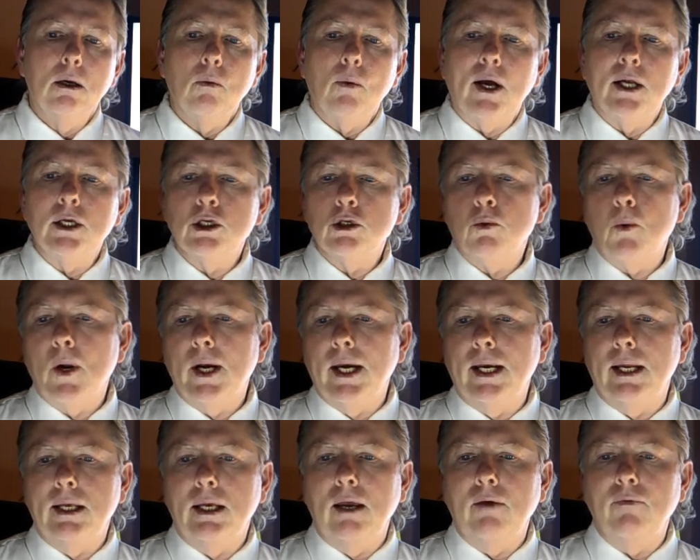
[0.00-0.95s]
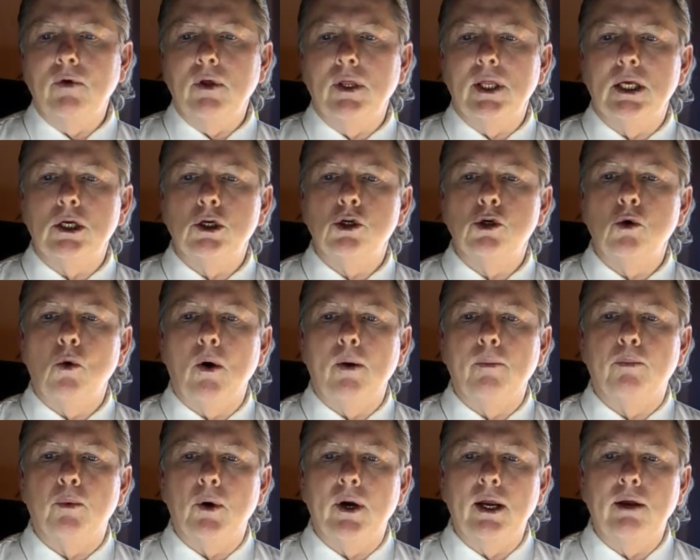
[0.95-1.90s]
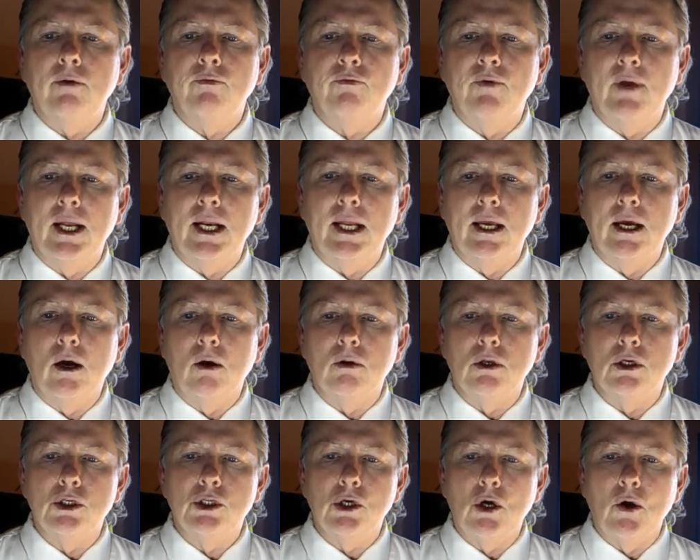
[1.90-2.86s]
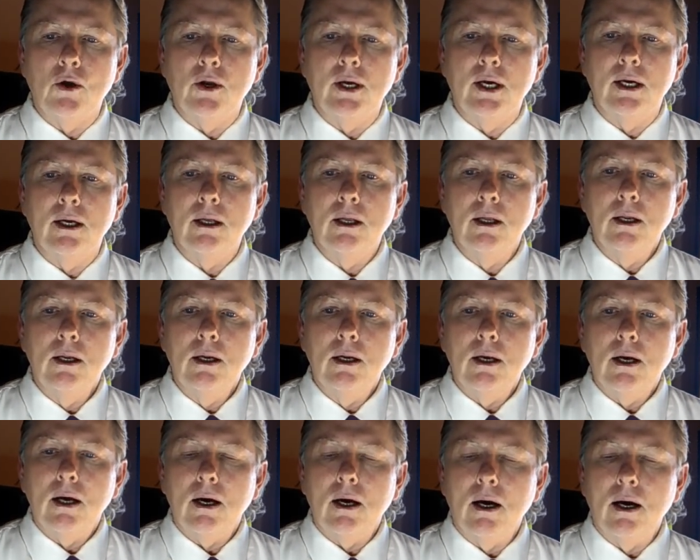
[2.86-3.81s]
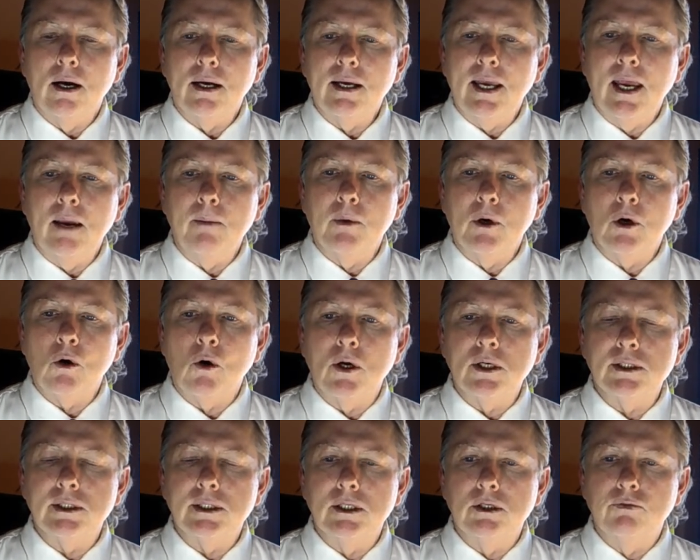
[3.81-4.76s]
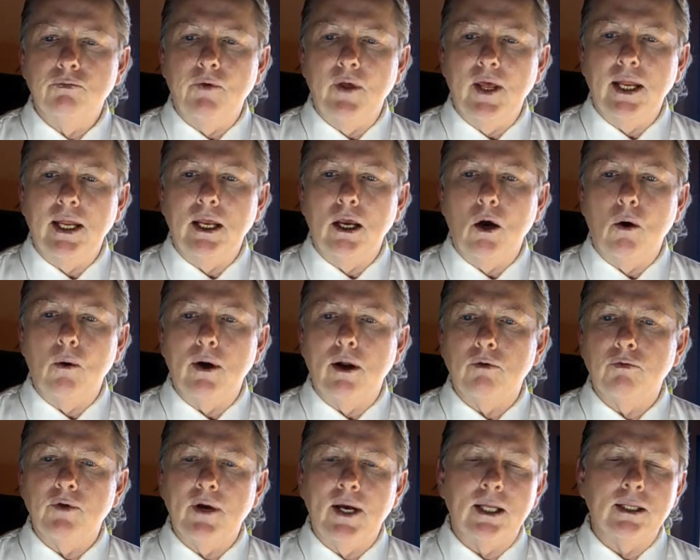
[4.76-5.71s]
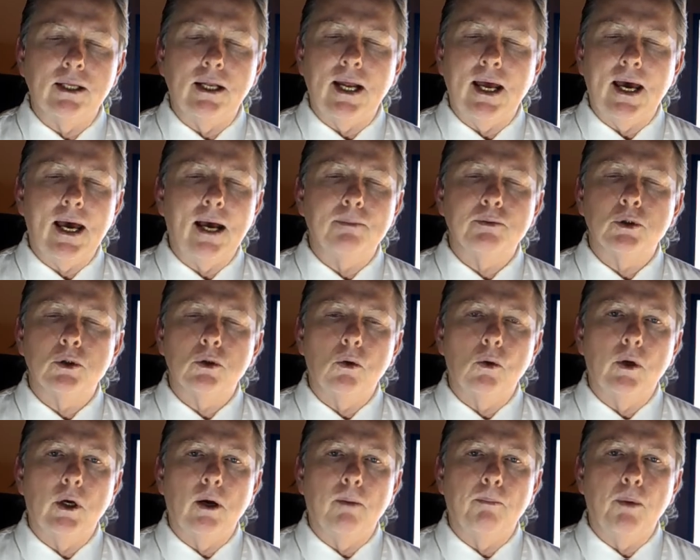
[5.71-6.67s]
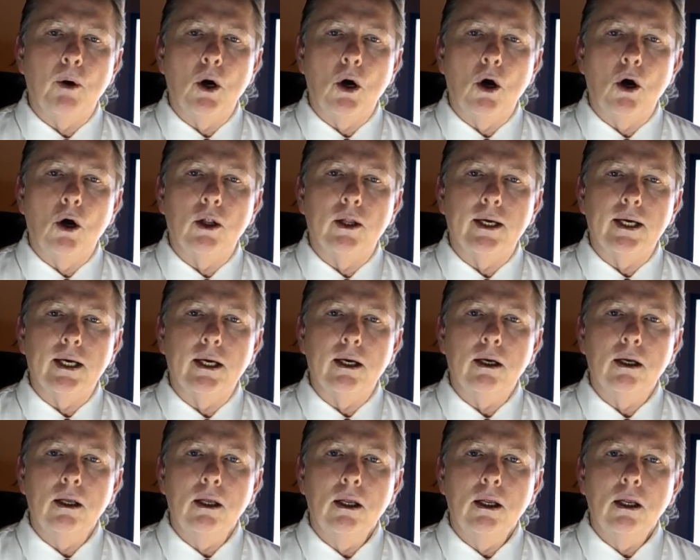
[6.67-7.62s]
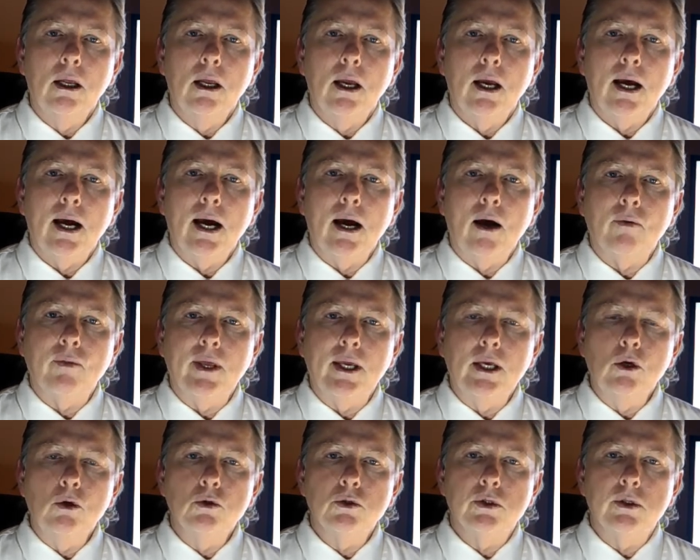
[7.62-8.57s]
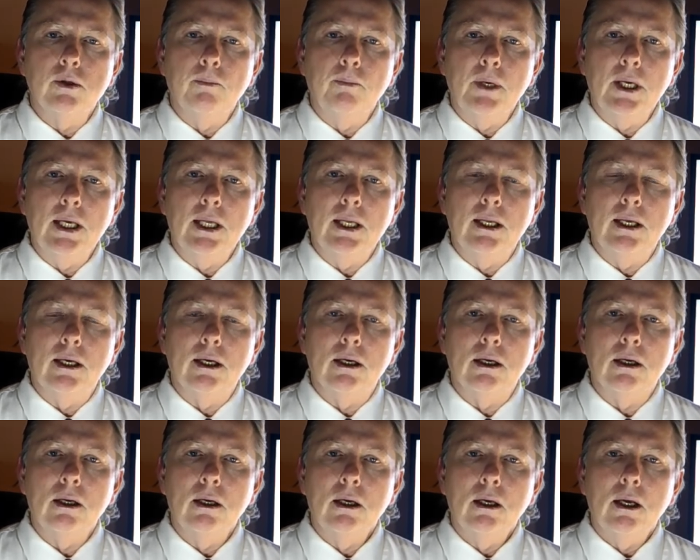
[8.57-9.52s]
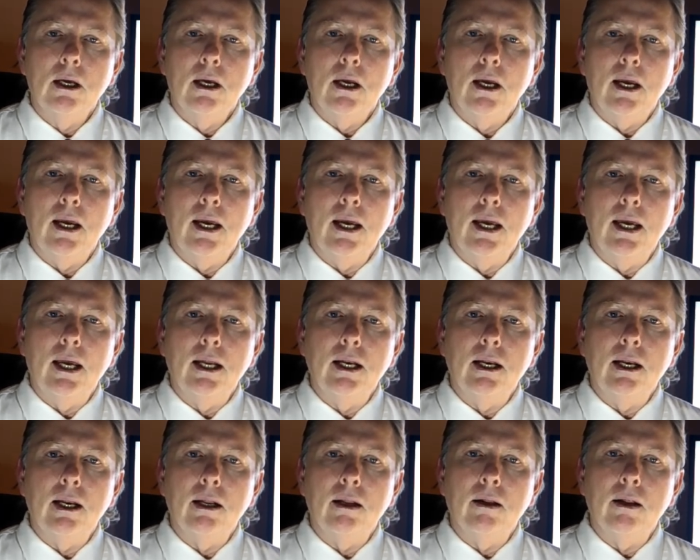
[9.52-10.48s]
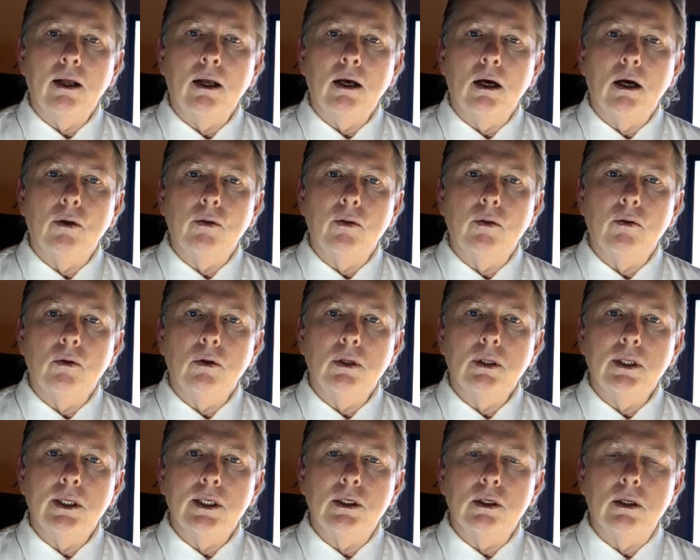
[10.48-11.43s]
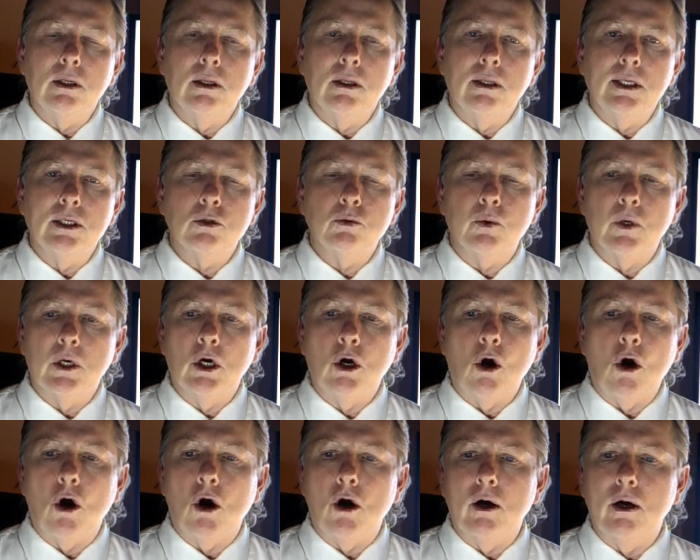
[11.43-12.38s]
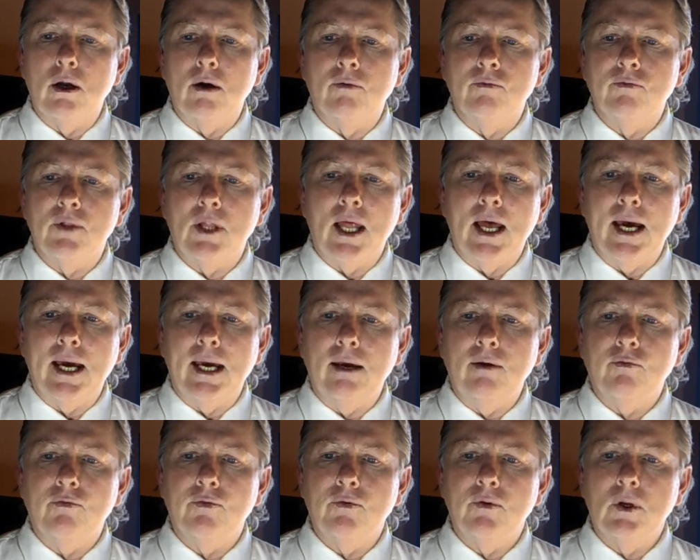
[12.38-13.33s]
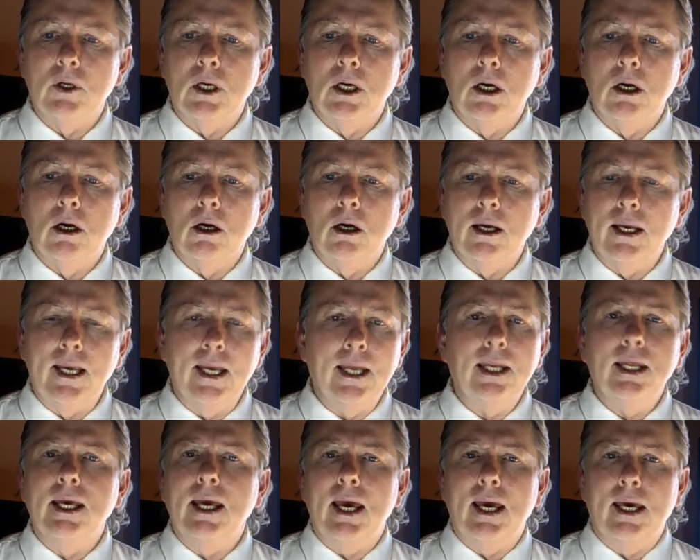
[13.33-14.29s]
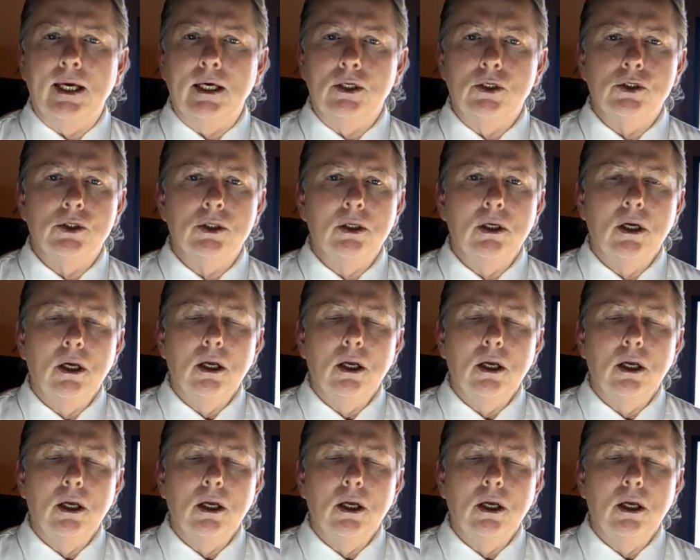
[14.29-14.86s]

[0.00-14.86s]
I just wanted to give you this short, brief video to show you. I came across this video and I found it absolutely appalling how they use the media and disregard of life, any age,